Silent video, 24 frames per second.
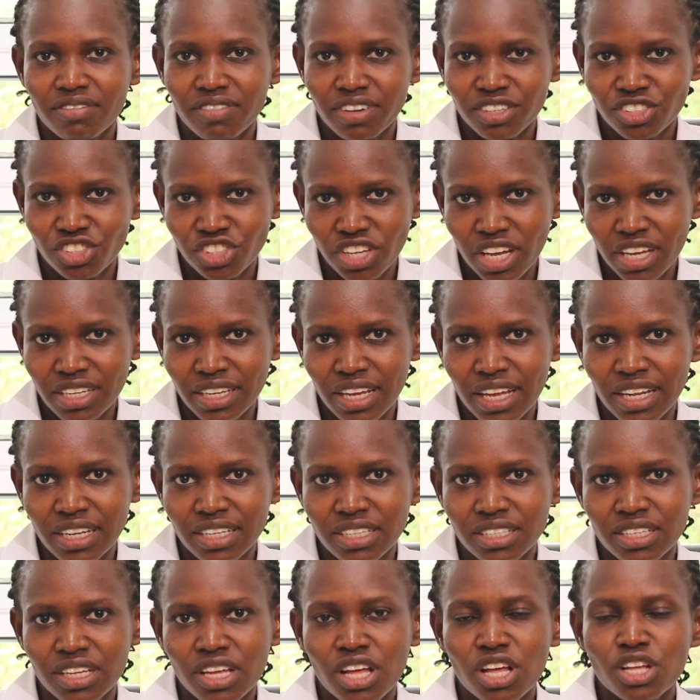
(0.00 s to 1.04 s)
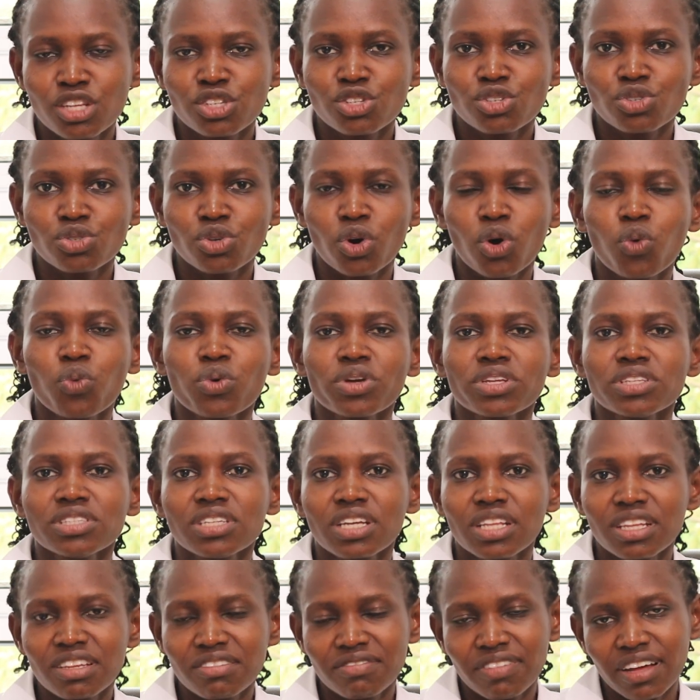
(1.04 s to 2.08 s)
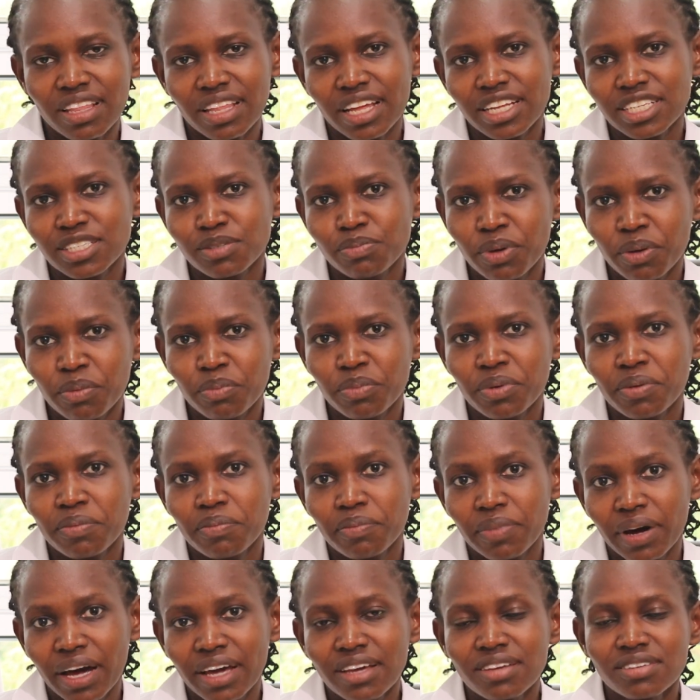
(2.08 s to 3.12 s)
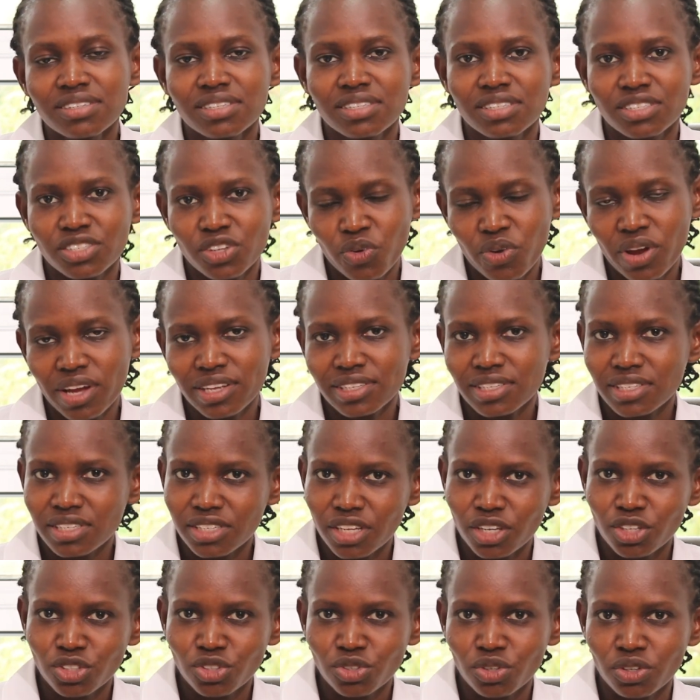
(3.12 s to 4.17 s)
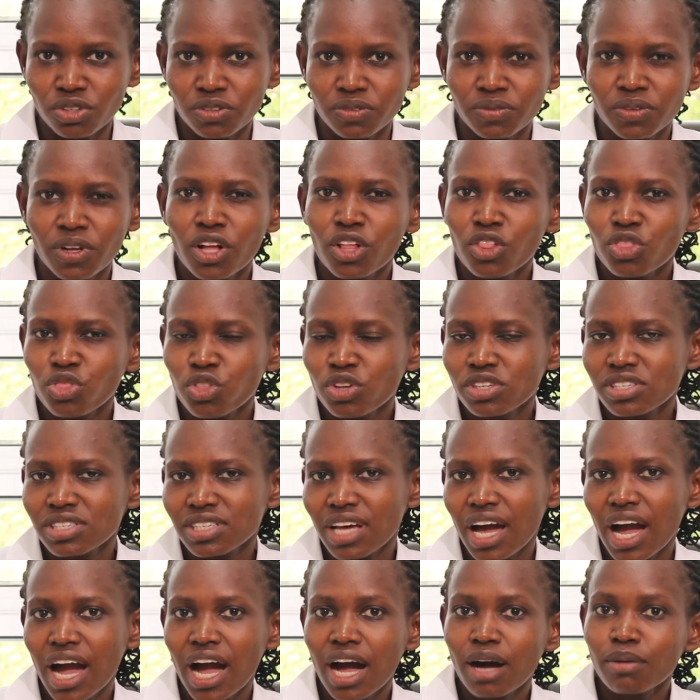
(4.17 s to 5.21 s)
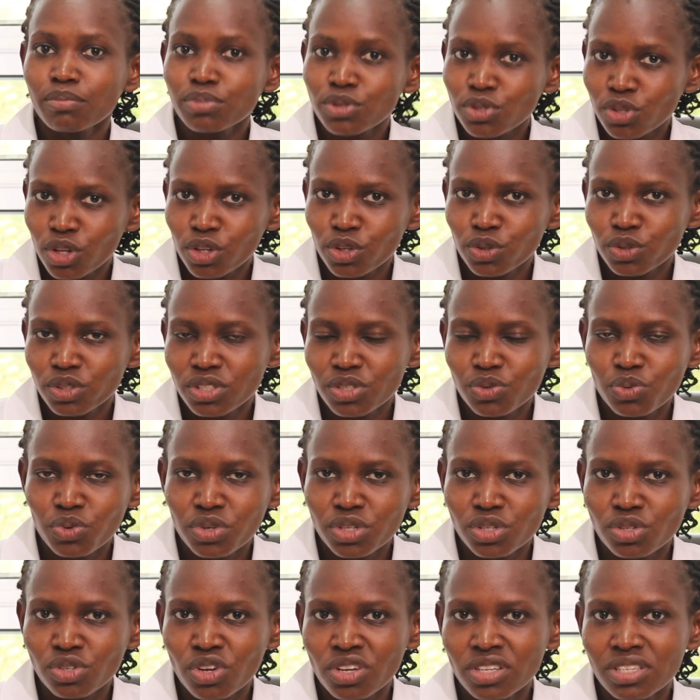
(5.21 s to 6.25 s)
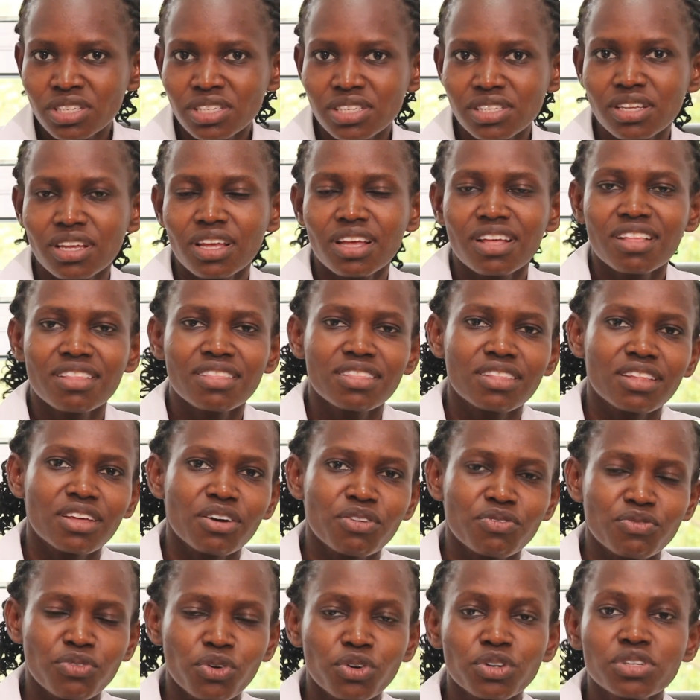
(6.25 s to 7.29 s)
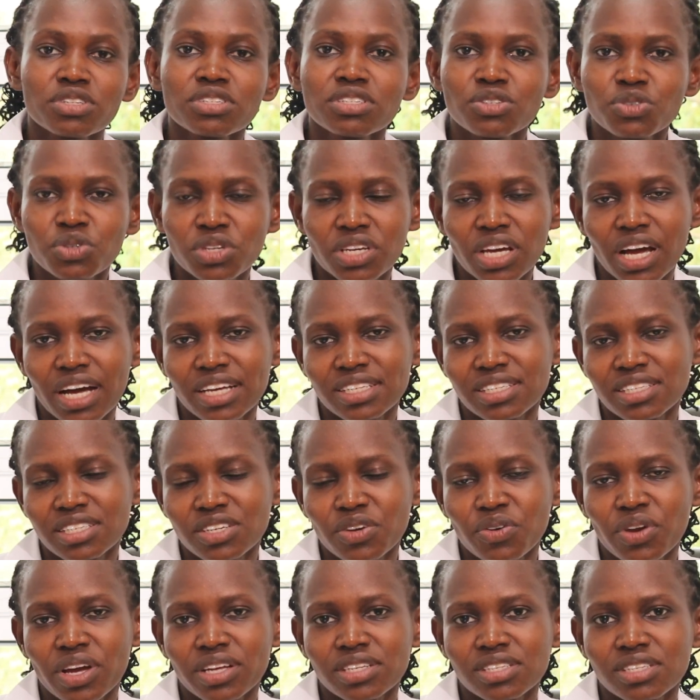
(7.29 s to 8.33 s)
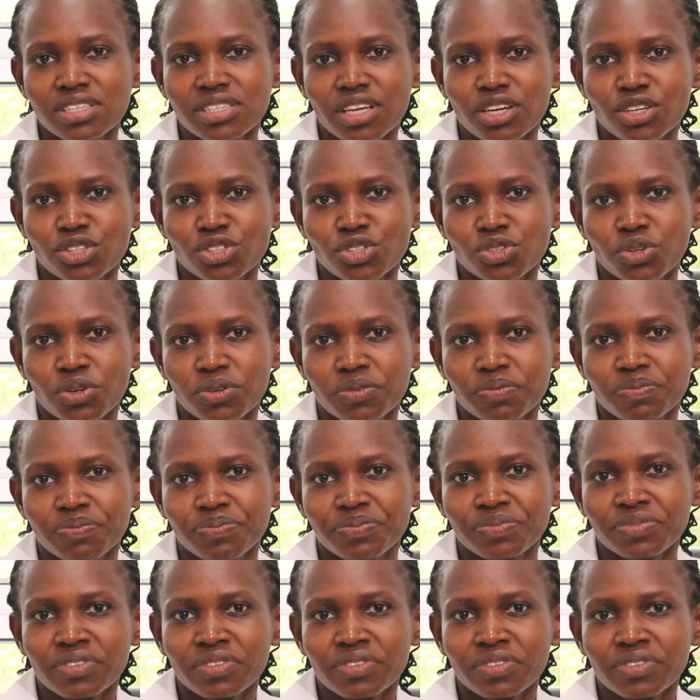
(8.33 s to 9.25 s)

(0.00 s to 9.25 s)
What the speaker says: vaginally. So we deliver that baby by cesarean section. Those are absolute reasons for doing a cesarean section.